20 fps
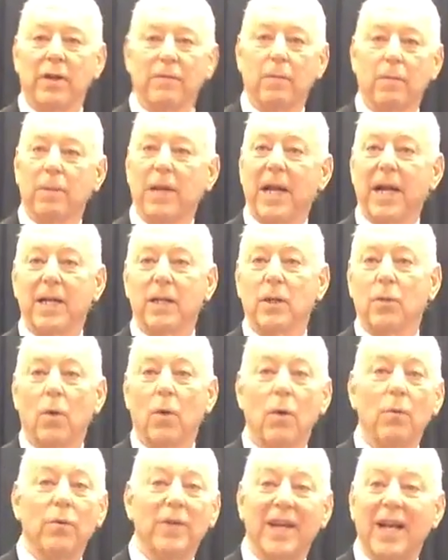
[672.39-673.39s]
They have a plaque on the
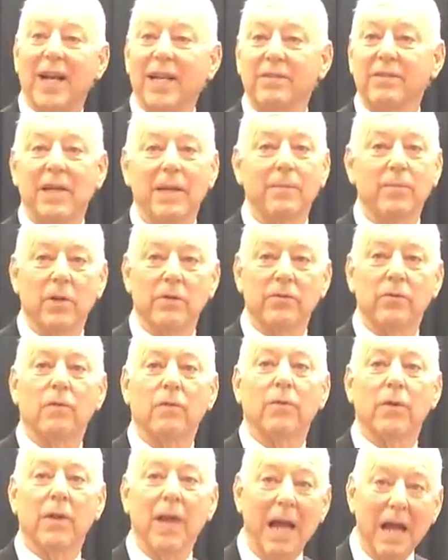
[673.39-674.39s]
wall with the guys' names on and so
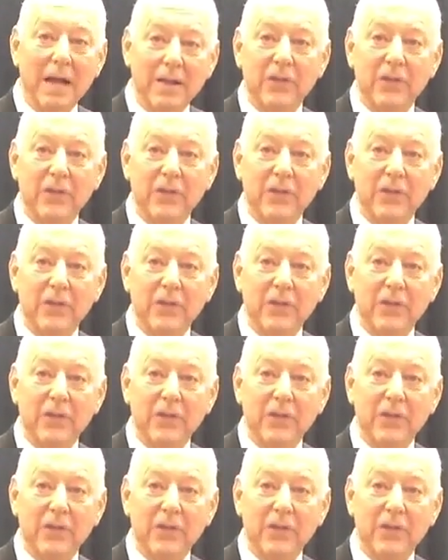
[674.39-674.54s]
forth,